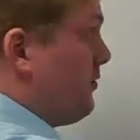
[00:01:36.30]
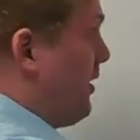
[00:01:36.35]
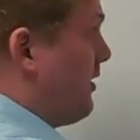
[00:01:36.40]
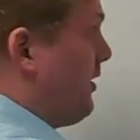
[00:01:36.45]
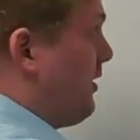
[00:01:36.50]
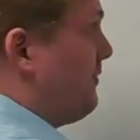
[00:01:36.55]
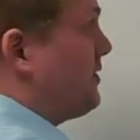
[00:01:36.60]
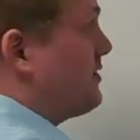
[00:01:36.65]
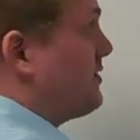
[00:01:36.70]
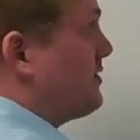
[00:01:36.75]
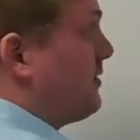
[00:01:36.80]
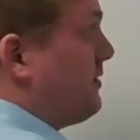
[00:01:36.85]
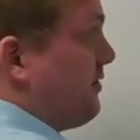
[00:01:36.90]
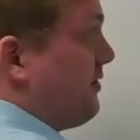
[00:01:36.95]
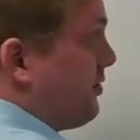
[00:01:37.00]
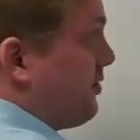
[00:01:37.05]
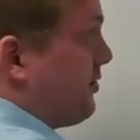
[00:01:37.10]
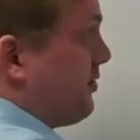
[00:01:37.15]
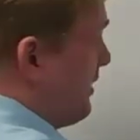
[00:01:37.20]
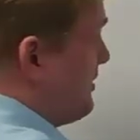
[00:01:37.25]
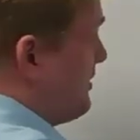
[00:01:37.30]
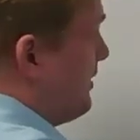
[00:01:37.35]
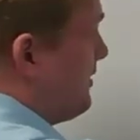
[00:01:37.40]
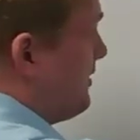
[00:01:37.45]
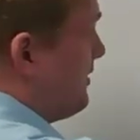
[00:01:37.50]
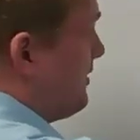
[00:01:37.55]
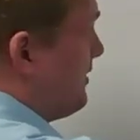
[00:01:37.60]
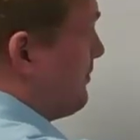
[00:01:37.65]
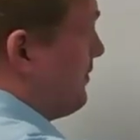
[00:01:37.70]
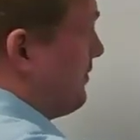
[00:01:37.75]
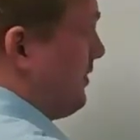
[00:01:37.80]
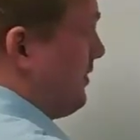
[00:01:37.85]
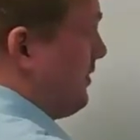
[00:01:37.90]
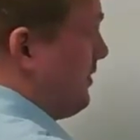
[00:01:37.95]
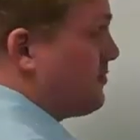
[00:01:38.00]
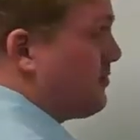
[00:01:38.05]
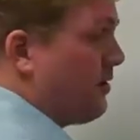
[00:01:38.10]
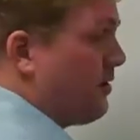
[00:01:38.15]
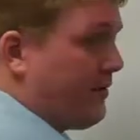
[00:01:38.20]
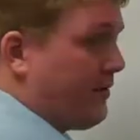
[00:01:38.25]
quite obviously, their play side gap
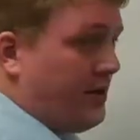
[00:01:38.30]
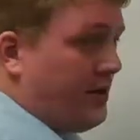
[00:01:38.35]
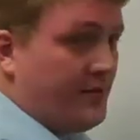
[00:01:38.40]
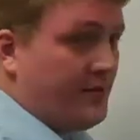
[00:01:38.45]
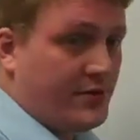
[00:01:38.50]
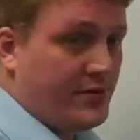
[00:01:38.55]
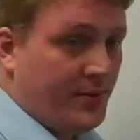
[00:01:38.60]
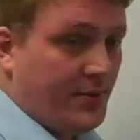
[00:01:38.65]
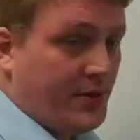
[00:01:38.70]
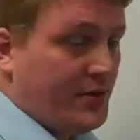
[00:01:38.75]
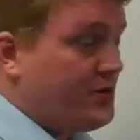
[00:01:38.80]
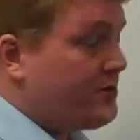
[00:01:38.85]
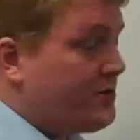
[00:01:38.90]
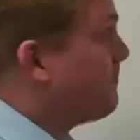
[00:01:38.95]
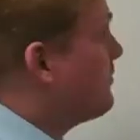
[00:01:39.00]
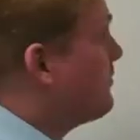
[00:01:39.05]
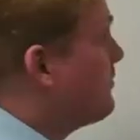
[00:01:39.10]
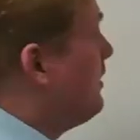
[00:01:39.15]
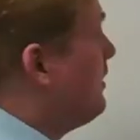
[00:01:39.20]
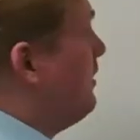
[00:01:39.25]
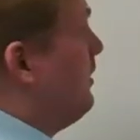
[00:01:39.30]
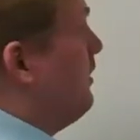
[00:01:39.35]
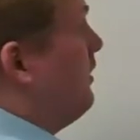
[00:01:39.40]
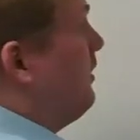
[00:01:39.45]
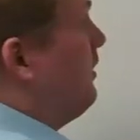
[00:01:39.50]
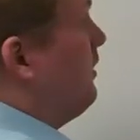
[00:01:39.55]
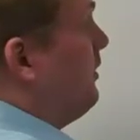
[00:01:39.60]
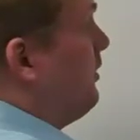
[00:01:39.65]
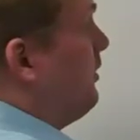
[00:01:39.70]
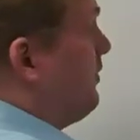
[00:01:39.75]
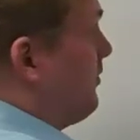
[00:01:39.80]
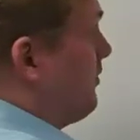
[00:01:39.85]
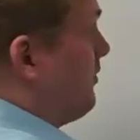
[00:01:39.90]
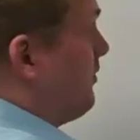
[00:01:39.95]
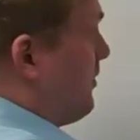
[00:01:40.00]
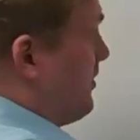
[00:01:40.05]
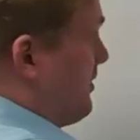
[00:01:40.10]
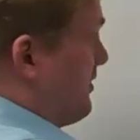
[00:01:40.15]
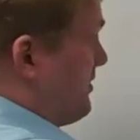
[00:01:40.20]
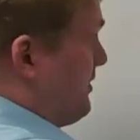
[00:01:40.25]
defenders are on the line of scrimmage.
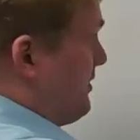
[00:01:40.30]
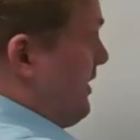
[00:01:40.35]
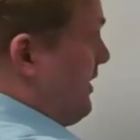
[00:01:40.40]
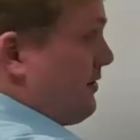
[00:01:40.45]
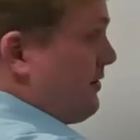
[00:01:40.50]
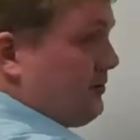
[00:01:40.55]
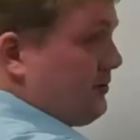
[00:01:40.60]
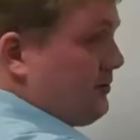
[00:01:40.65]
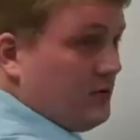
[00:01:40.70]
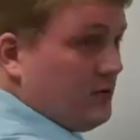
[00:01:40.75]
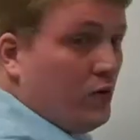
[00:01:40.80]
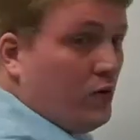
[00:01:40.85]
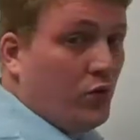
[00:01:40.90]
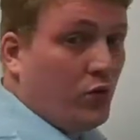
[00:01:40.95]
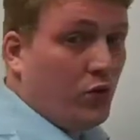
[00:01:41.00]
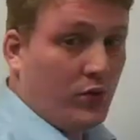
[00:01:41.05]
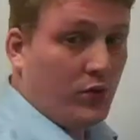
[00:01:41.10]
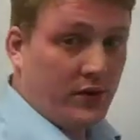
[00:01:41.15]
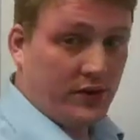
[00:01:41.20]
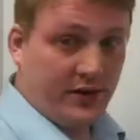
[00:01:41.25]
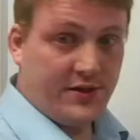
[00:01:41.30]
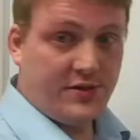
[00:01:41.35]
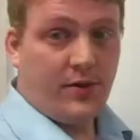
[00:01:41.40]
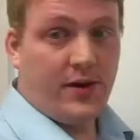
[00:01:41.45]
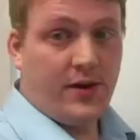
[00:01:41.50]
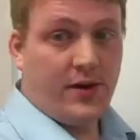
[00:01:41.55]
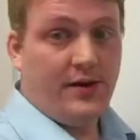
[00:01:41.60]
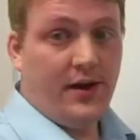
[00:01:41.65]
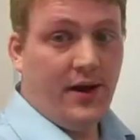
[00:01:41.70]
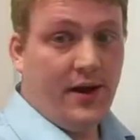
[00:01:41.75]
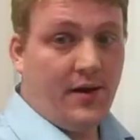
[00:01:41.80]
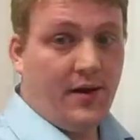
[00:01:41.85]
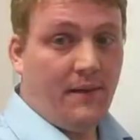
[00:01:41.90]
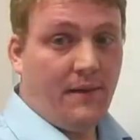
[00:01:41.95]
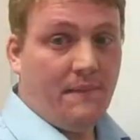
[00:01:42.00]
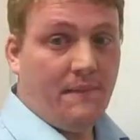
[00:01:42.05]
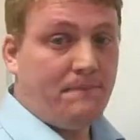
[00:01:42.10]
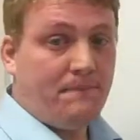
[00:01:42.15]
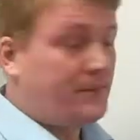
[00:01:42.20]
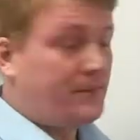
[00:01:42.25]
For this center, at least right
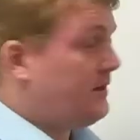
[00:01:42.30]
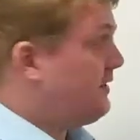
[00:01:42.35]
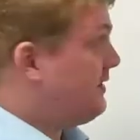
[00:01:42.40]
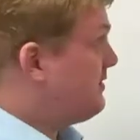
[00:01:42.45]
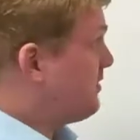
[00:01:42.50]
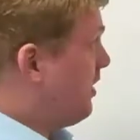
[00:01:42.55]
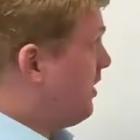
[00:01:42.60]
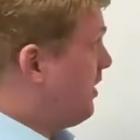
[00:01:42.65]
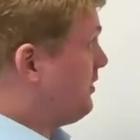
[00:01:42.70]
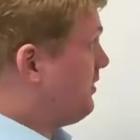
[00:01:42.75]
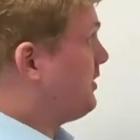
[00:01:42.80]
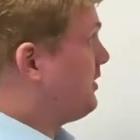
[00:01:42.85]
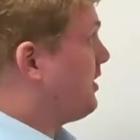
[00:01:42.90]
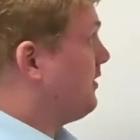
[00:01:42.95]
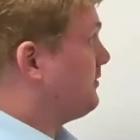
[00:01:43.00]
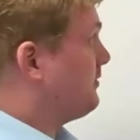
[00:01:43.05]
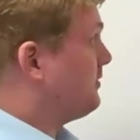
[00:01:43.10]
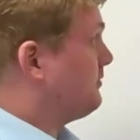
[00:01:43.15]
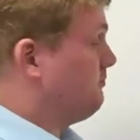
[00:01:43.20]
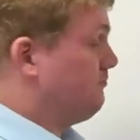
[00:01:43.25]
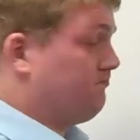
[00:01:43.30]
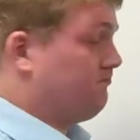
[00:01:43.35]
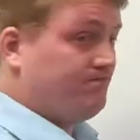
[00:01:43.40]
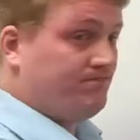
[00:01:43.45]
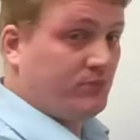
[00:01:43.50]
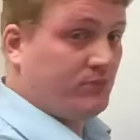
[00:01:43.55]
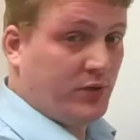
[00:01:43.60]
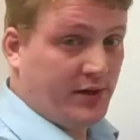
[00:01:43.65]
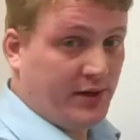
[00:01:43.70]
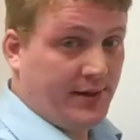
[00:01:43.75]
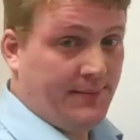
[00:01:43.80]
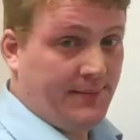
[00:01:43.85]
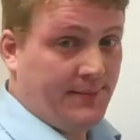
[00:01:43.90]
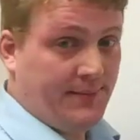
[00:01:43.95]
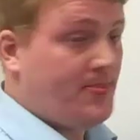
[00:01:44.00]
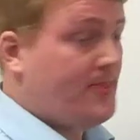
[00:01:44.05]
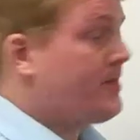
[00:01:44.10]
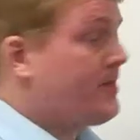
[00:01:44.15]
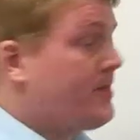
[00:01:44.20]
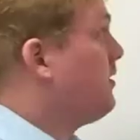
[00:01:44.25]
now, he's uncovered. Okay?
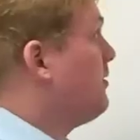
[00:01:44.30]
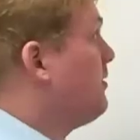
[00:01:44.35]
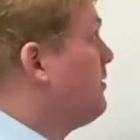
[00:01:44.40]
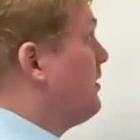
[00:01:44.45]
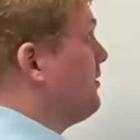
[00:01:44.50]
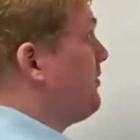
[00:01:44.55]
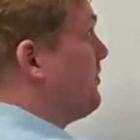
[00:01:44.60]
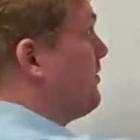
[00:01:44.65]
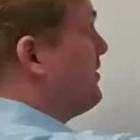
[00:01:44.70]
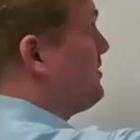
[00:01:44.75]
But if